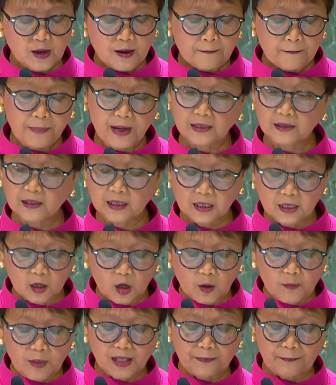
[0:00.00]
But the
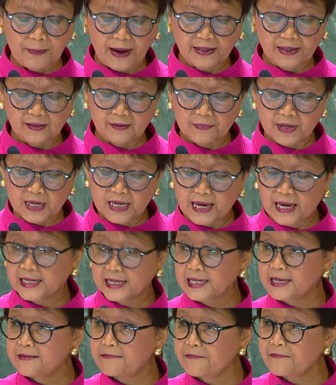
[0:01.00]
global pandemic and
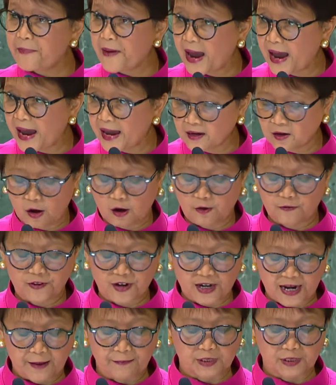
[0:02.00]
impact of
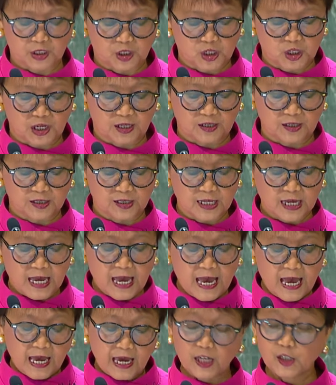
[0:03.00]
climate change
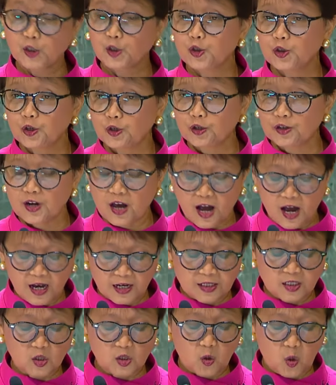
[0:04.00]
has shown
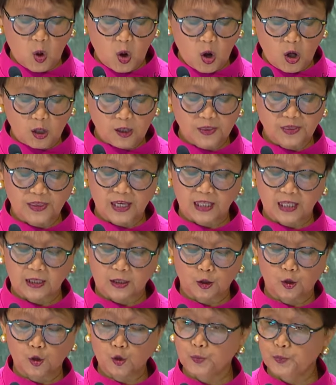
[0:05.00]
us all
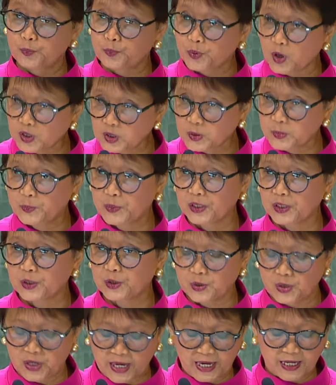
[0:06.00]
that to prosper
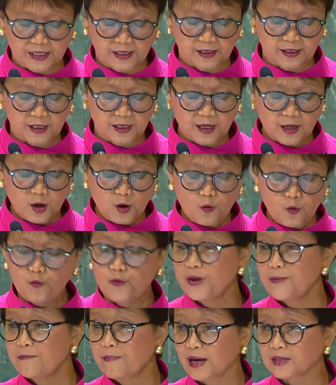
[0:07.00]
together,
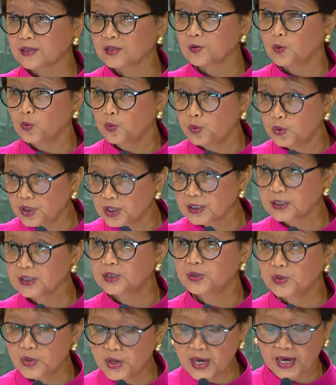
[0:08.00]
we must work
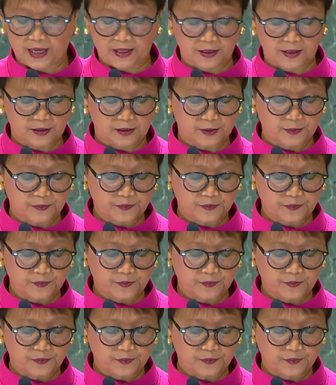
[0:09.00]
together.